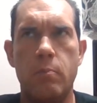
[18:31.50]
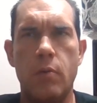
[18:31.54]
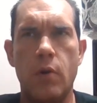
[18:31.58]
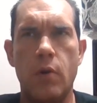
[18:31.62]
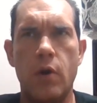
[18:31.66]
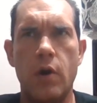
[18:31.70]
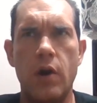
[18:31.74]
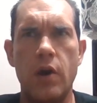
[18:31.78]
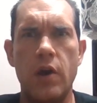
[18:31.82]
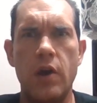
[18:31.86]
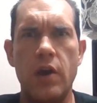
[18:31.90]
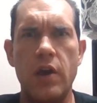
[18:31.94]

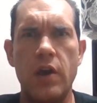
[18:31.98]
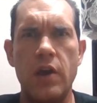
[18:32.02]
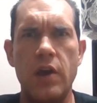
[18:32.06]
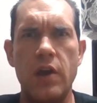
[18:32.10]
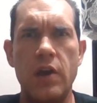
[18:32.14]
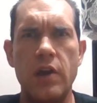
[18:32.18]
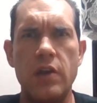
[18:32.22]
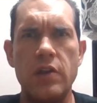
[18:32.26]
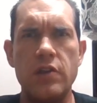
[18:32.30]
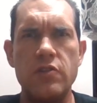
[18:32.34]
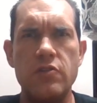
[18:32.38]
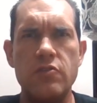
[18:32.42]

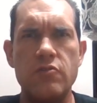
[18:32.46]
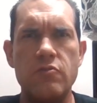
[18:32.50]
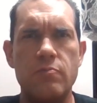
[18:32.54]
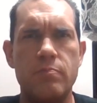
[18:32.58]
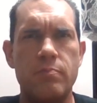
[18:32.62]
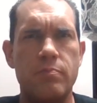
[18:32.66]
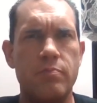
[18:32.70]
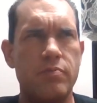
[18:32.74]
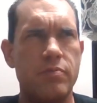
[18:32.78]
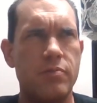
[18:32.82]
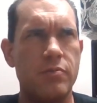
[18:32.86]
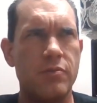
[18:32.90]
But you
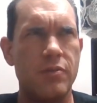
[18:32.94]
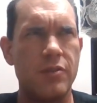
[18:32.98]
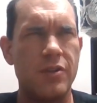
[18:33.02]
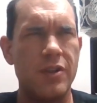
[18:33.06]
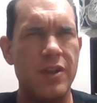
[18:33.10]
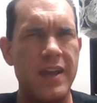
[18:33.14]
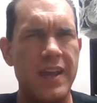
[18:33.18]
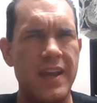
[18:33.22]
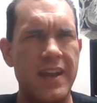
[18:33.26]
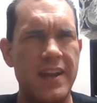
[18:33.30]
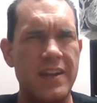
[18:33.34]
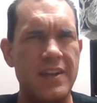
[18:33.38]

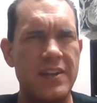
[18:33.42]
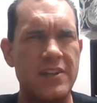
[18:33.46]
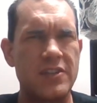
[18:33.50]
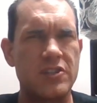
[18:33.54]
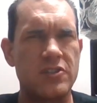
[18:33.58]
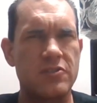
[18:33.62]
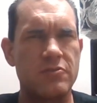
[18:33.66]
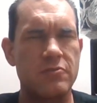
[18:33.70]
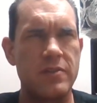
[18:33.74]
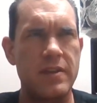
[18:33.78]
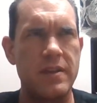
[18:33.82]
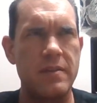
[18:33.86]
play an
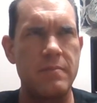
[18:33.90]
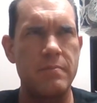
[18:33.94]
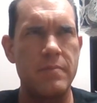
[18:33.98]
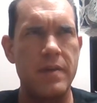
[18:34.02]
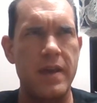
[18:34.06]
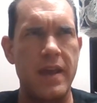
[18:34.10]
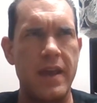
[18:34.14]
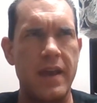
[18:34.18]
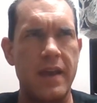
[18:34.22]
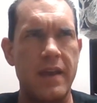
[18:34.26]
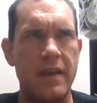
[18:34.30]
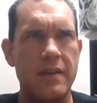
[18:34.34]
extreme
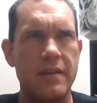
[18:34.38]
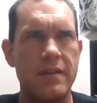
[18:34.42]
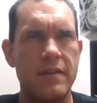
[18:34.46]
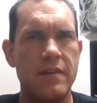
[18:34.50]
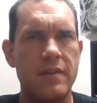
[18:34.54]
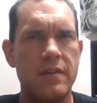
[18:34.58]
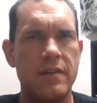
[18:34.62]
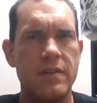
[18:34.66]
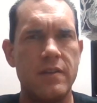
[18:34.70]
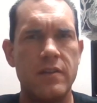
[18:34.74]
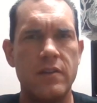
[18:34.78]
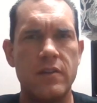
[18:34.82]
band.
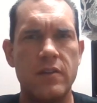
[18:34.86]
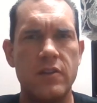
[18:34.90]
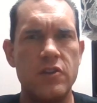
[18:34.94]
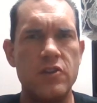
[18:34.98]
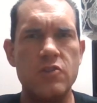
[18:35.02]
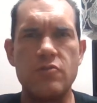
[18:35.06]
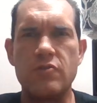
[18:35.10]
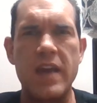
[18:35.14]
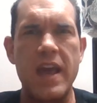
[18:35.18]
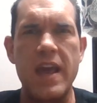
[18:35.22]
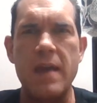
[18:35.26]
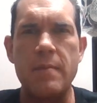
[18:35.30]

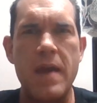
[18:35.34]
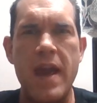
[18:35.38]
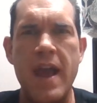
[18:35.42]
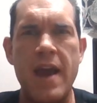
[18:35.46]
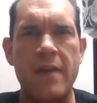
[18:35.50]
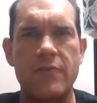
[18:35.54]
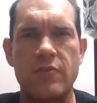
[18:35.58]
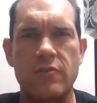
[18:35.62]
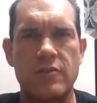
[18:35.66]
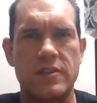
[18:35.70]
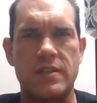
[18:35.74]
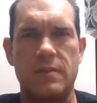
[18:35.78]
You came
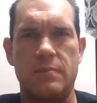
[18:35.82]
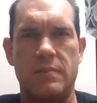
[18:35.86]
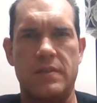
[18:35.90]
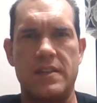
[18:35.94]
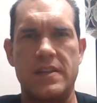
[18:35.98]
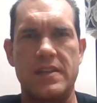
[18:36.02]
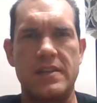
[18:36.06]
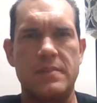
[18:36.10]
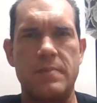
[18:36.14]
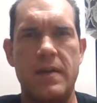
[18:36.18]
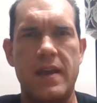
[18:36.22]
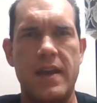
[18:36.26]
after some
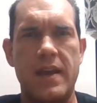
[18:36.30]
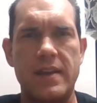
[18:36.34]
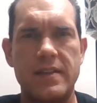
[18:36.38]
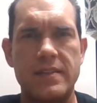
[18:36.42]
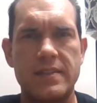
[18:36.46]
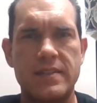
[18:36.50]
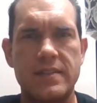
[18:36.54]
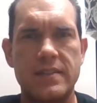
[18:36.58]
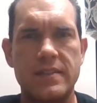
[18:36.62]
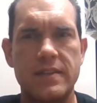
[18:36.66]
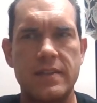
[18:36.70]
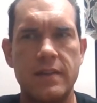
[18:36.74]
of these
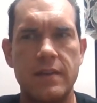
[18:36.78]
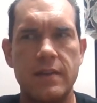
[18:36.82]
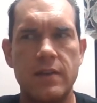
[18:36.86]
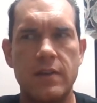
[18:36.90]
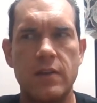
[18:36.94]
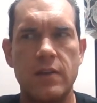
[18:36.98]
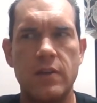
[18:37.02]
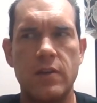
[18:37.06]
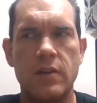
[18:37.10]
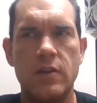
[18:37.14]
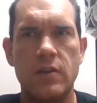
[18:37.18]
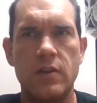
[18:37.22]
bands.
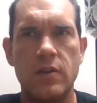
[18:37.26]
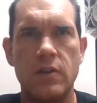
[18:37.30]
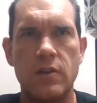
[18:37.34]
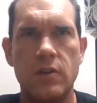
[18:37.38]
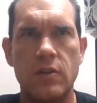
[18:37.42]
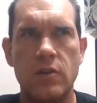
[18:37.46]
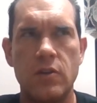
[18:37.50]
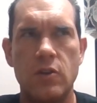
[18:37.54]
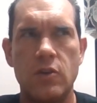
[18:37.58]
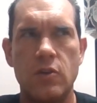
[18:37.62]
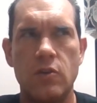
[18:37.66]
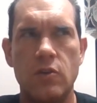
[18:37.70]

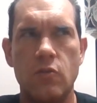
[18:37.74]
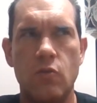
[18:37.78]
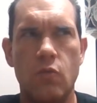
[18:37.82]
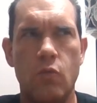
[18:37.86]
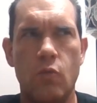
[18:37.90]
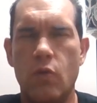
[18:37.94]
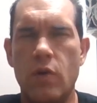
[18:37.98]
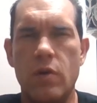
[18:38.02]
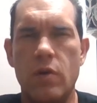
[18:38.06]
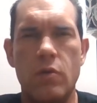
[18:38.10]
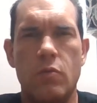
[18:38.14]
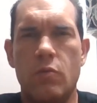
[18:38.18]

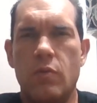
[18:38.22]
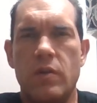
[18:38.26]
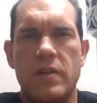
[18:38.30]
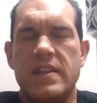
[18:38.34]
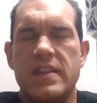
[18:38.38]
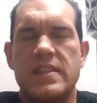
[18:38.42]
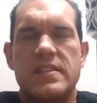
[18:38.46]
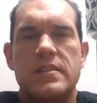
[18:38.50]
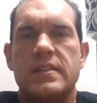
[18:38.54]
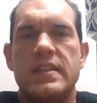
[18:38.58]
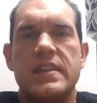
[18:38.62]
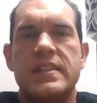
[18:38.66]
What, what
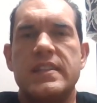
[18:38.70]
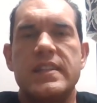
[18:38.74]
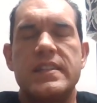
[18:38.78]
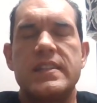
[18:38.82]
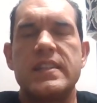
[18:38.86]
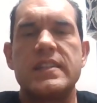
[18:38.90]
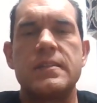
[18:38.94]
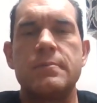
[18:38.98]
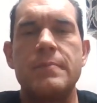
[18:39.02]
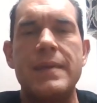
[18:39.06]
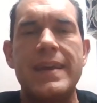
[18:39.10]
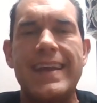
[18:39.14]
does, that, that
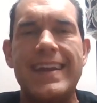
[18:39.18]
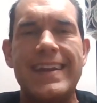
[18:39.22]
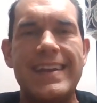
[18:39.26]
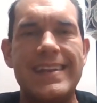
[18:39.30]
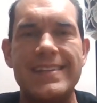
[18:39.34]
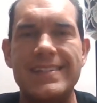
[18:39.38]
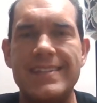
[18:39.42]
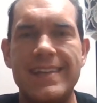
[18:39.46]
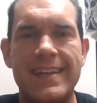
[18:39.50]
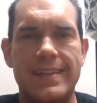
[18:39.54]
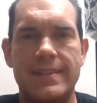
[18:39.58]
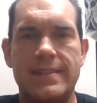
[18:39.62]
doesn't make
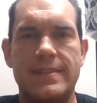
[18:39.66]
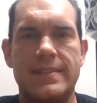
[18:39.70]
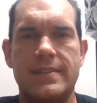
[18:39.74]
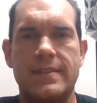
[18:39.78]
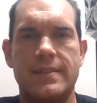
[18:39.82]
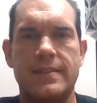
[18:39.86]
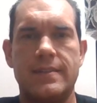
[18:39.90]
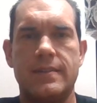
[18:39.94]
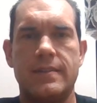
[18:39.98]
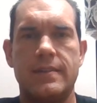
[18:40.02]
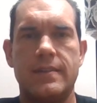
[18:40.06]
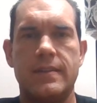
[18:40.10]
any
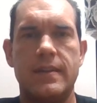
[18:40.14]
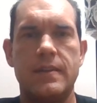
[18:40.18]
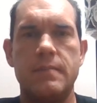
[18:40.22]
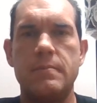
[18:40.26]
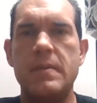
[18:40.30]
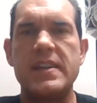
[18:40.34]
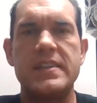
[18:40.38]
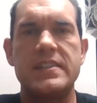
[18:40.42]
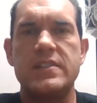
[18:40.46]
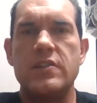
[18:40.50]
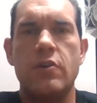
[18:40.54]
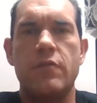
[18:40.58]
sense. It
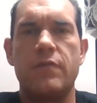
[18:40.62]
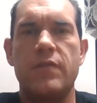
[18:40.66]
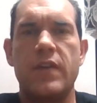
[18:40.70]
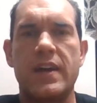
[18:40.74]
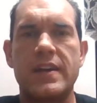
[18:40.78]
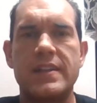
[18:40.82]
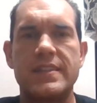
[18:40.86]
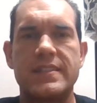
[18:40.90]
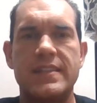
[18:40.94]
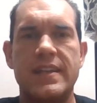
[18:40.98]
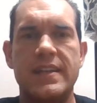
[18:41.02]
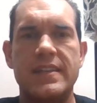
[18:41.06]
makes no
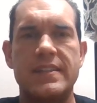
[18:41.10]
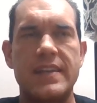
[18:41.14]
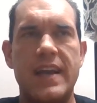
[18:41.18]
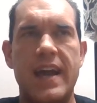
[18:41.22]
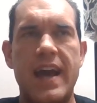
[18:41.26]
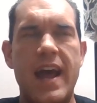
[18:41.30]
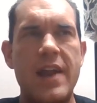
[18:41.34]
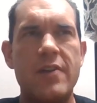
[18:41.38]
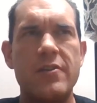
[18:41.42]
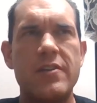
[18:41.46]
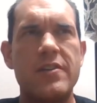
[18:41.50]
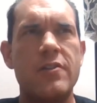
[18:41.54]
fucking sense.
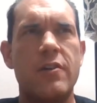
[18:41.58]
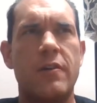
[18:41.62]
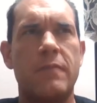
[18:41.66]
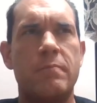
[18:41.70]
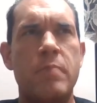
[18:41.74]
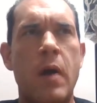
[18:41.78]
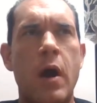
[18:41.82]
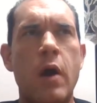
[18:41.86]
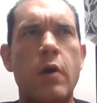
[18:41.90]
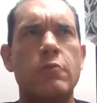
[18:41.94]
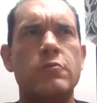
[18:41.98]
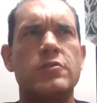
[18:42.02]
I, I don't even
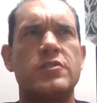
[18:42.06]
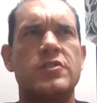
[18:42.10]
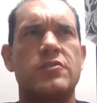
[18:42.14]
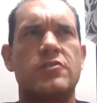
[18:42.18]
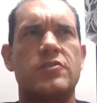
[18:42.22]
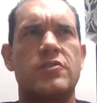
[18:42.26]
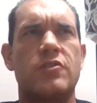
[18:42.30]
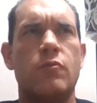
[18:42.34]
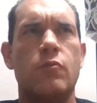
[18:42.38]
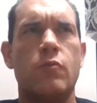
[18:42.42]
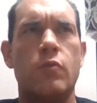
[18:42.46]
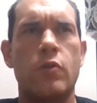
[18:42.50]
know if
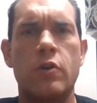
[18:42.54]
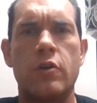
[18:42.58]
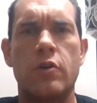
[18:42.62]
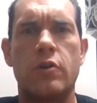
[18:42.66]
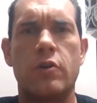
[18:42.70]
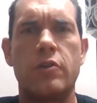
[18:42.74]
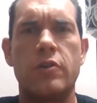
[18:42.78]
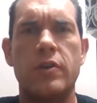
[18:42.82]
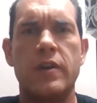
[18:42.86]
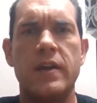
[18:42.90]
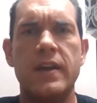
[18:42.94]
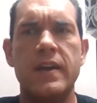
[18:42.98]
poser's the
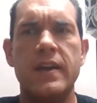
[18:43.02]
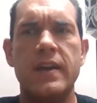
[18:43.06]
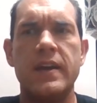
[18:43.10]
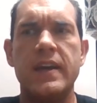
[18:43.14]
word.